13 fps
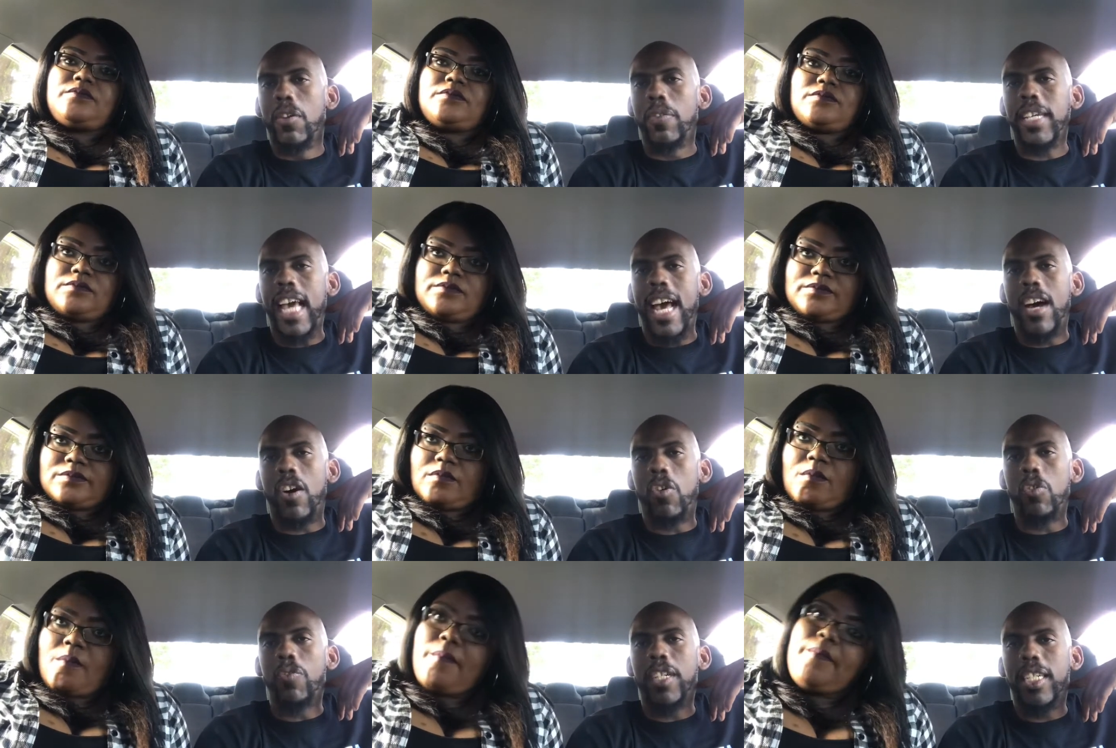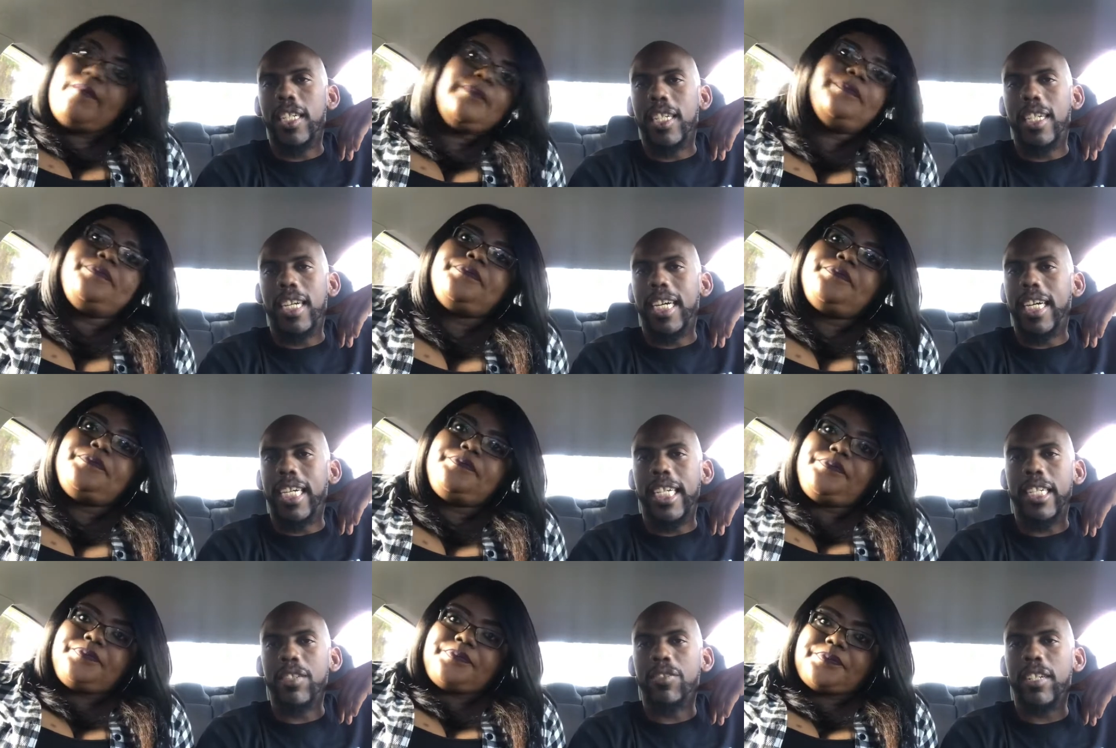Speaker 1: We got over a
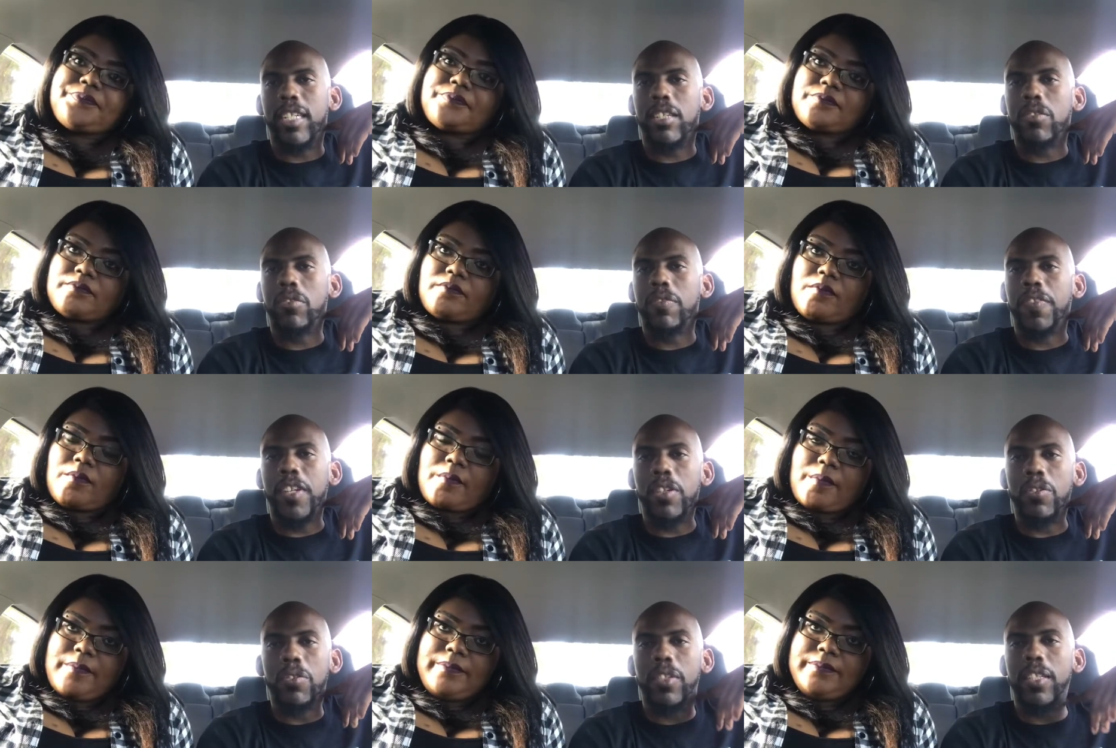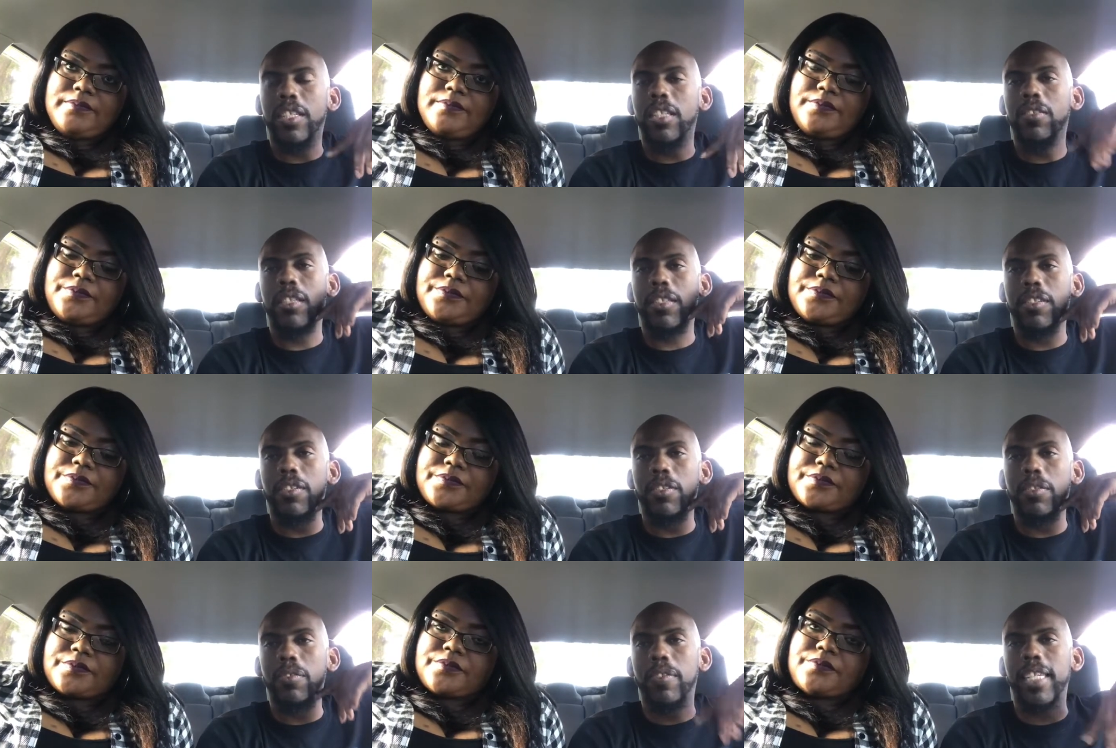hundred new views on
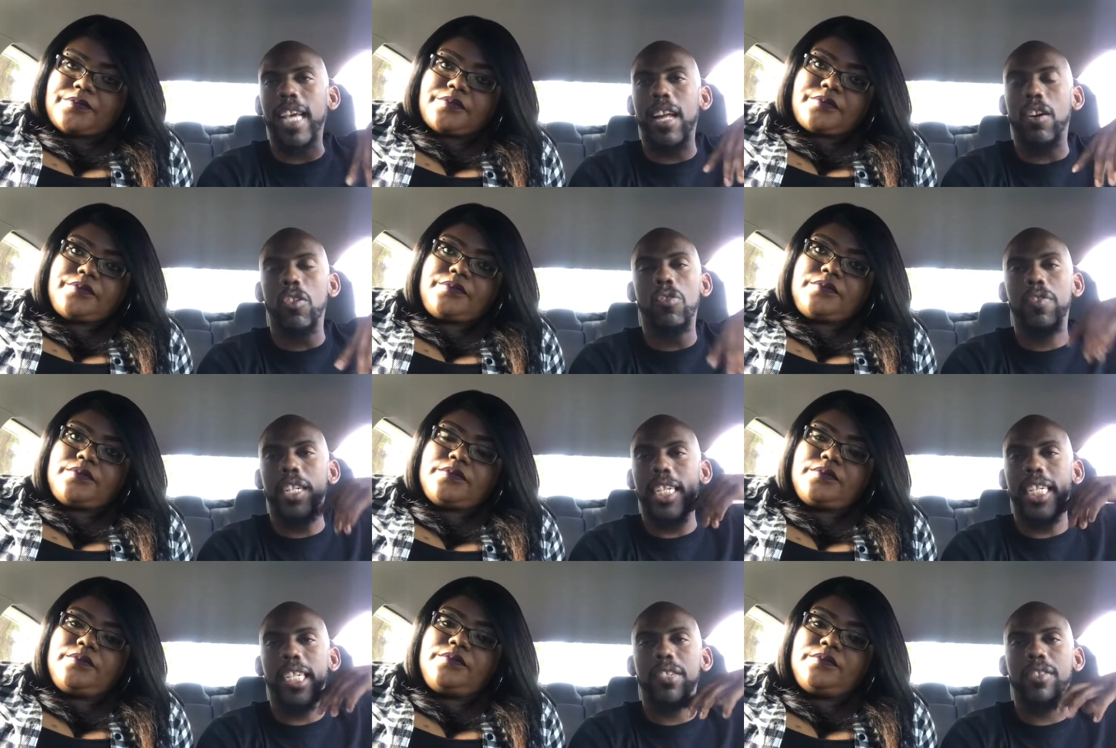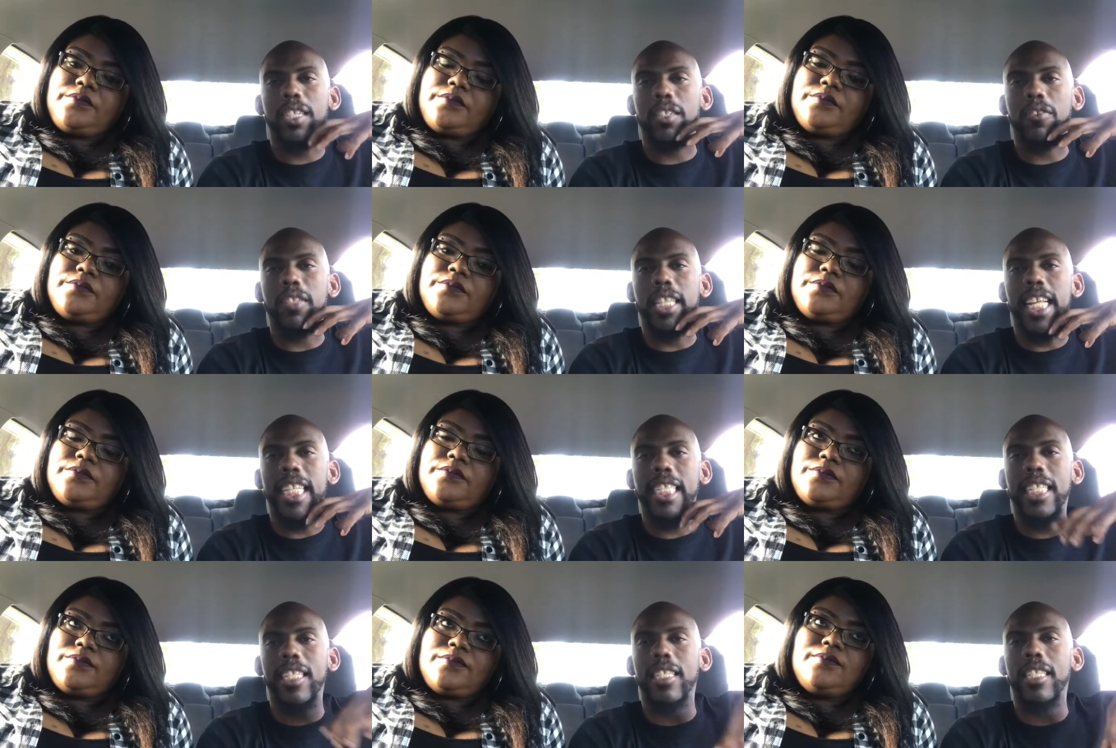YouTube. We got over a hundred new
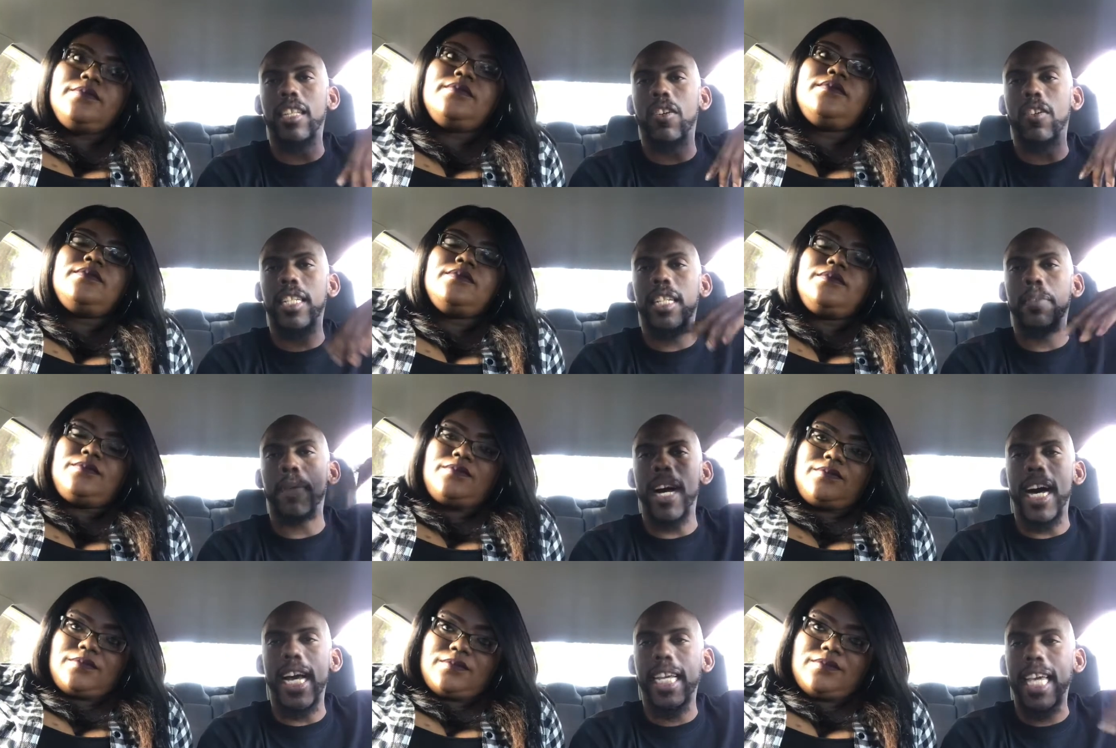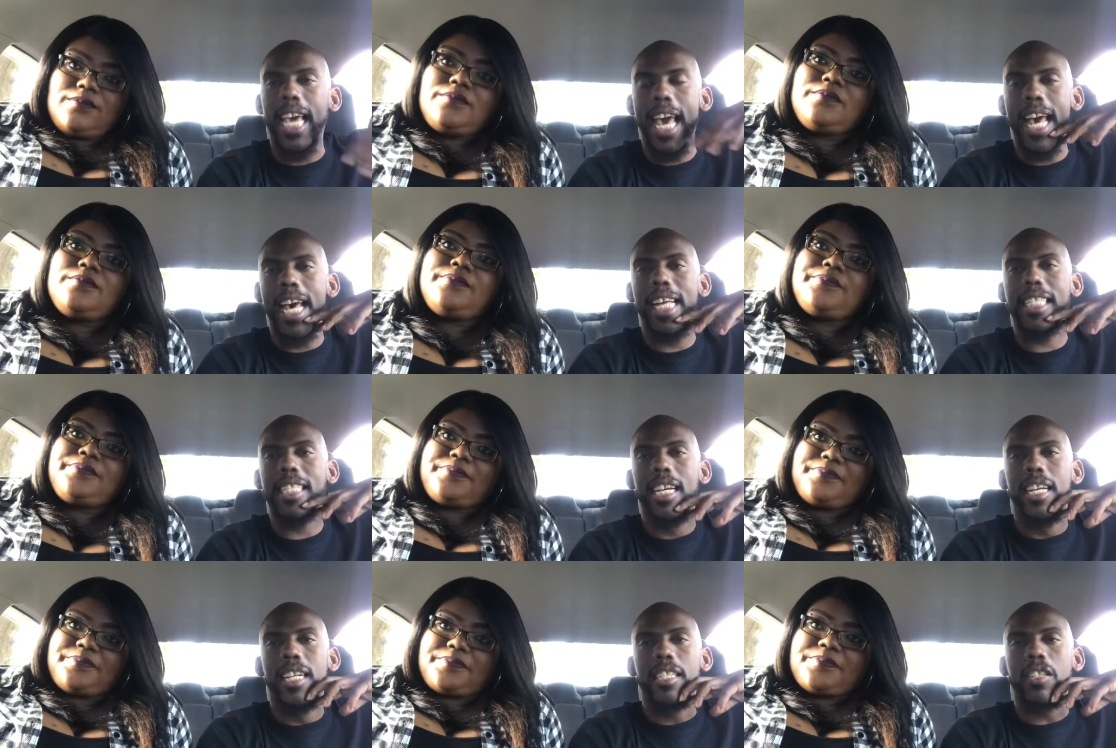listens on the podcast.
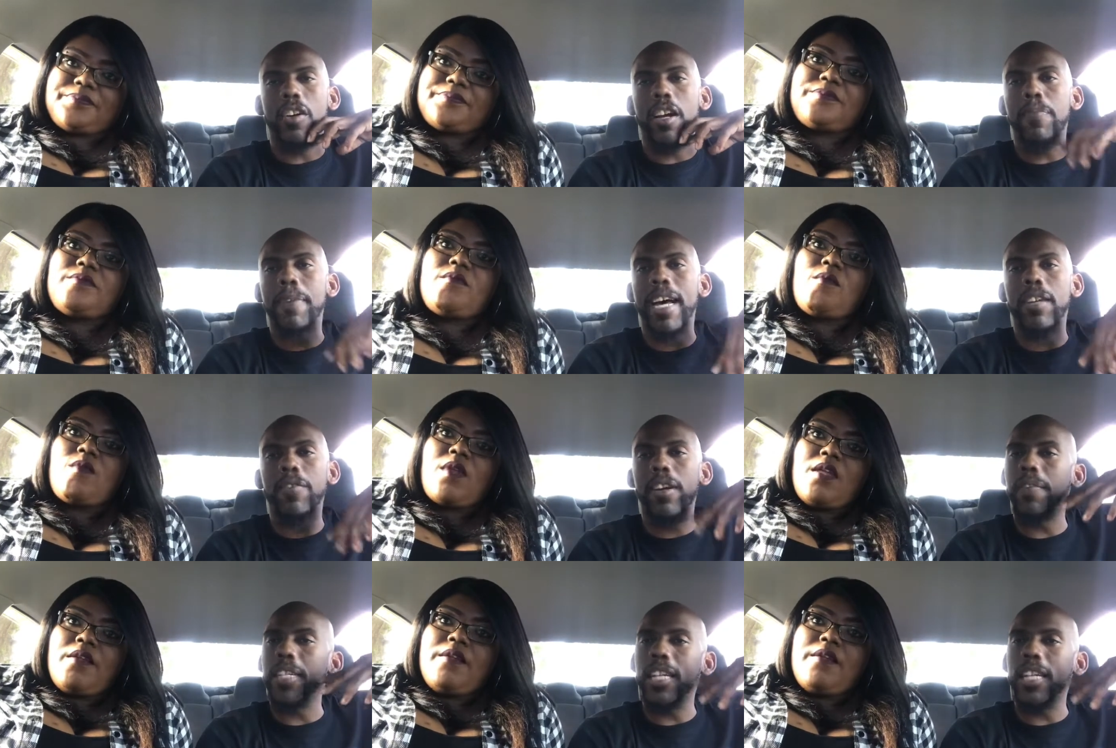So everybody, wherever